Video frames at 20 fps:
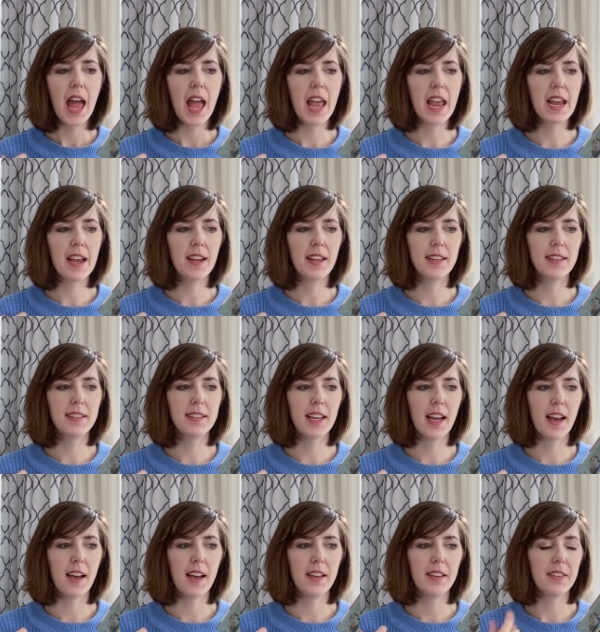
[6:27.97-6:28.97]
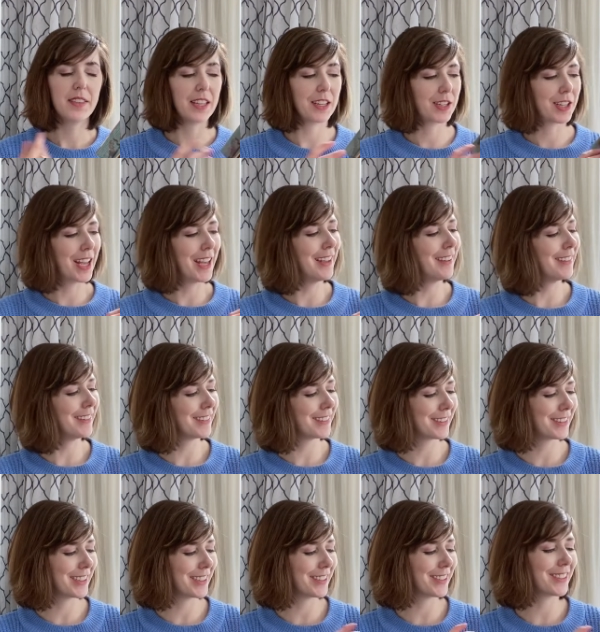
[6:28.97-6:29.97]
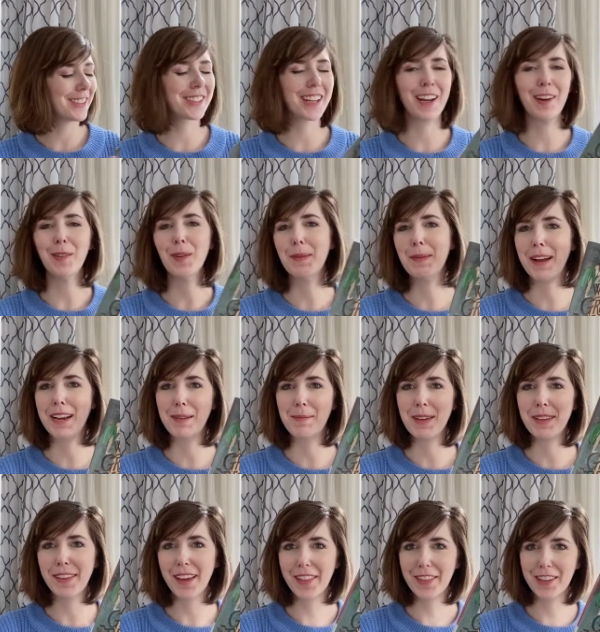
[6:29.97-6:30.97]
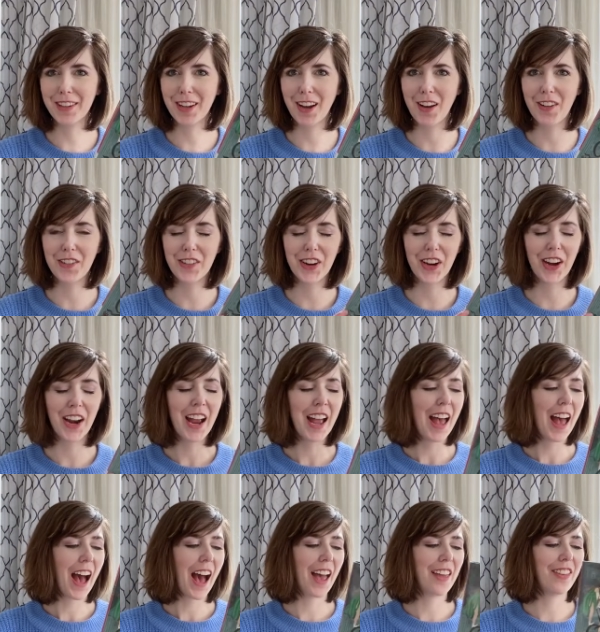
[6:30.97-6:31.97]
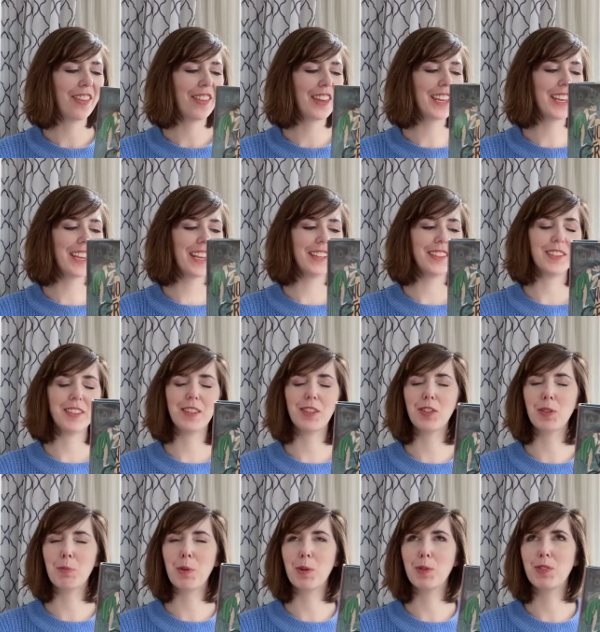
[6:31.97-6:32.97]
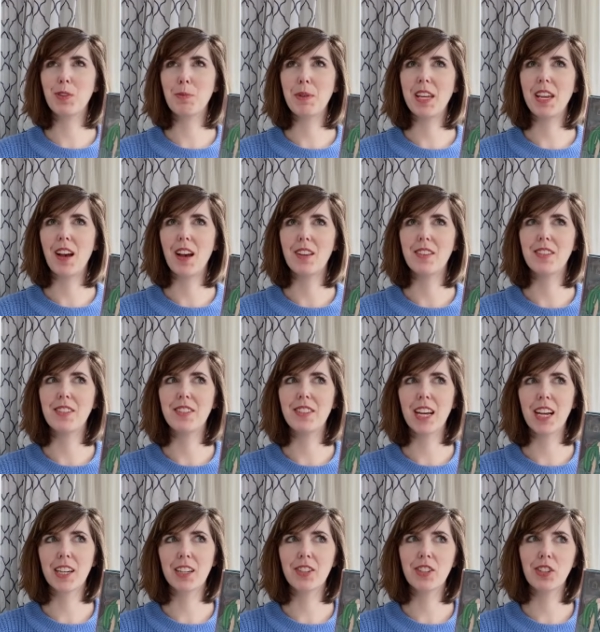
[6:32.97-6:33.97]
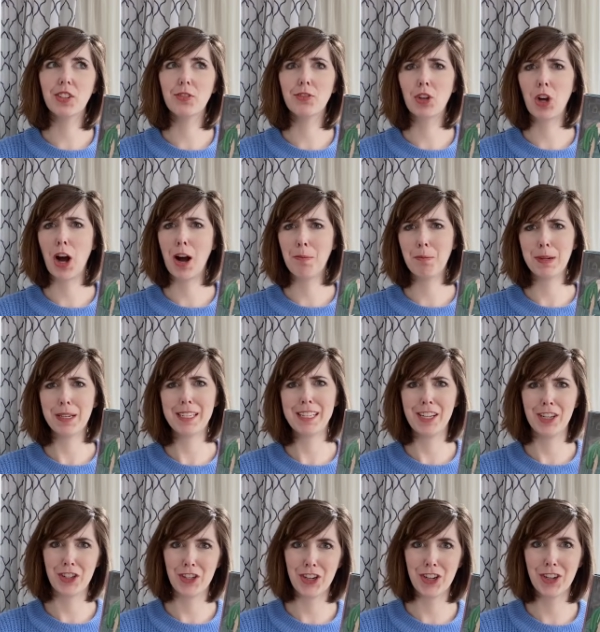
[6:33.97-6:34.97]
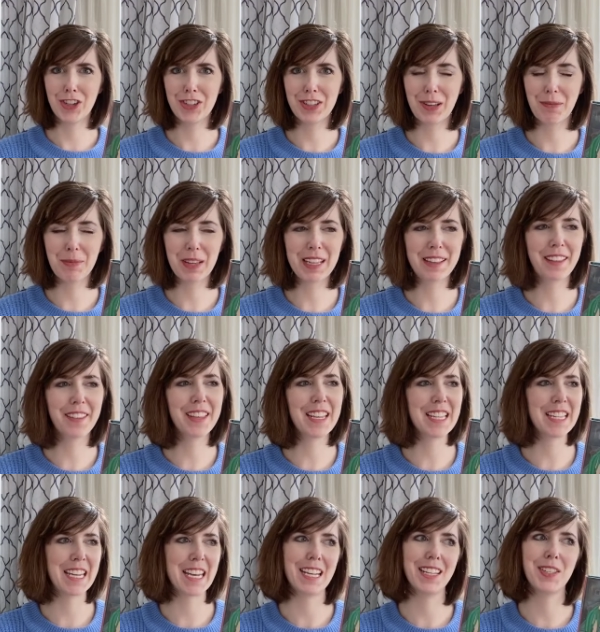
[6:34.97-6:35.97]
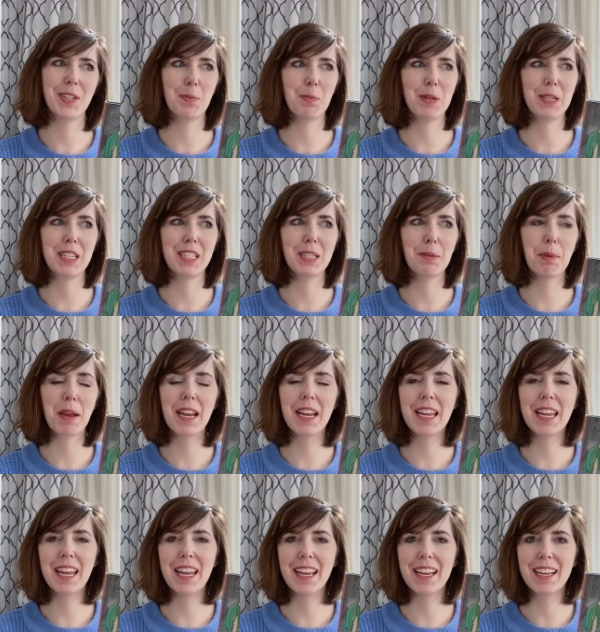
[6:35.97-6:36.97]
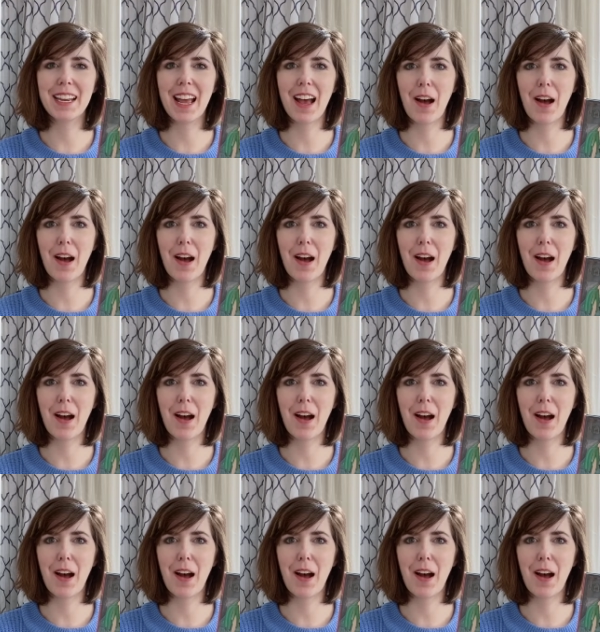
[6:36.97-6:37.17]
And this just kind of reminded me that the cover, I think it's supposed to be a detective competition or something that these kids are participating in.